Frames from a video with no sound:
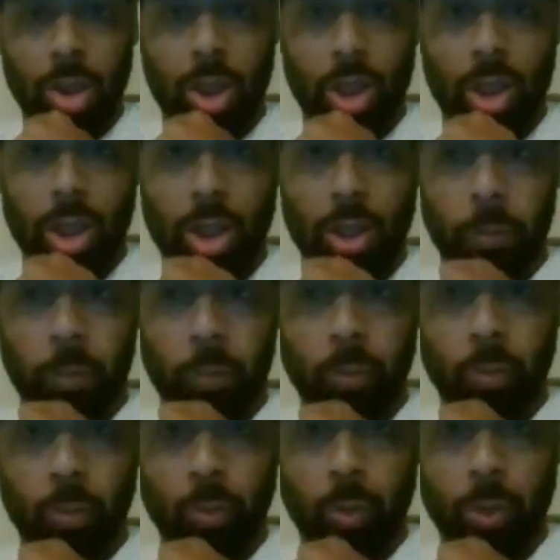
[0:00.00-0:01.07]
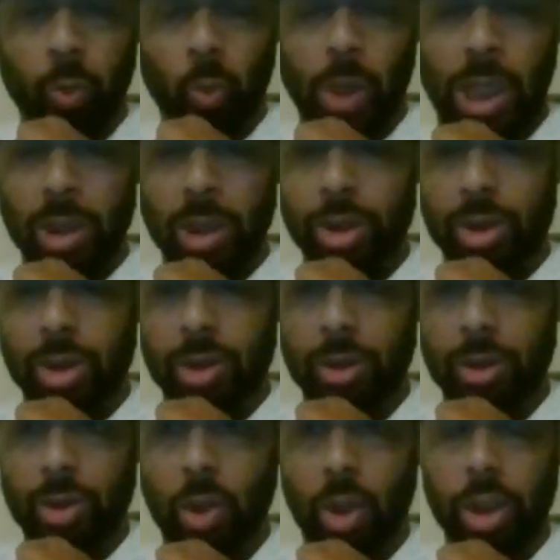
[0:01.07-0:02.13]
When Wallace
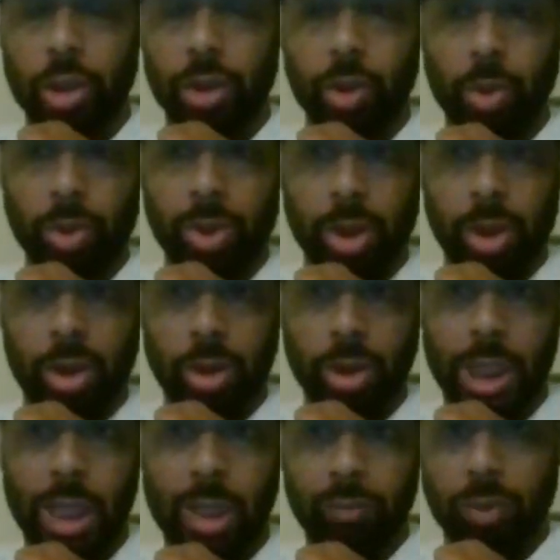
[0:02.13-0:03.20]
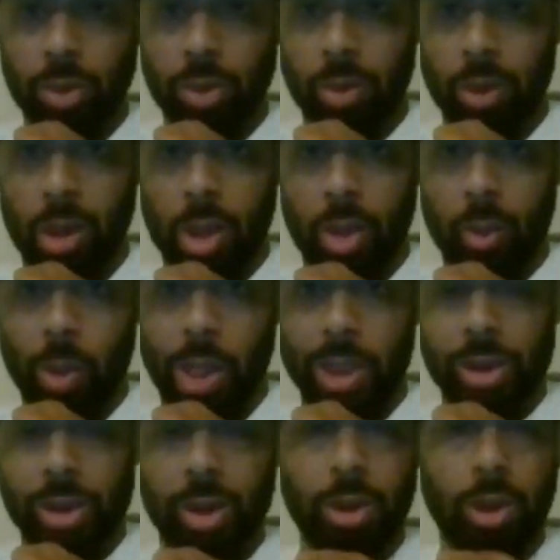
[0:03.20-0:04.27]
started using after
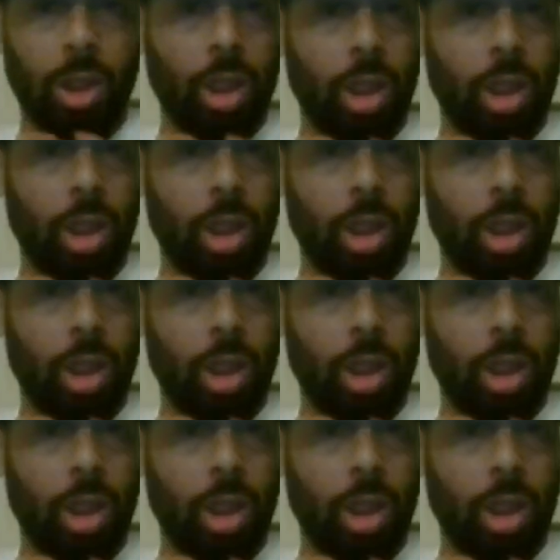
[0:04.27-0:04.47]
watching